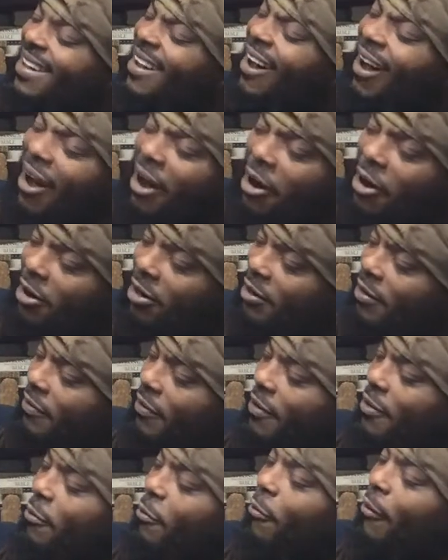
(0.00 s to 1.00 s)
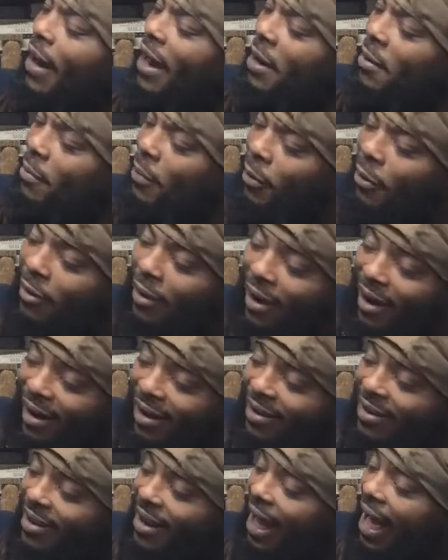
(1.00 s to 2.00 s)
All of her rainbow
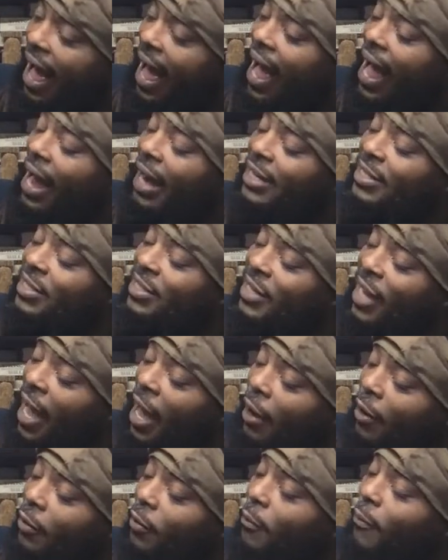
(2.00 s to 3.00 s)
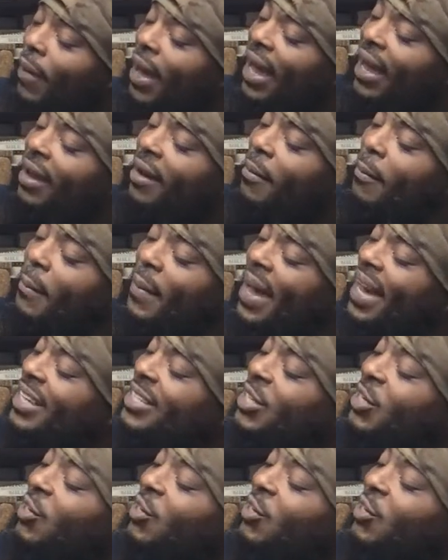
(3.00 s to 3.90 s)
colored eyeshadow makes her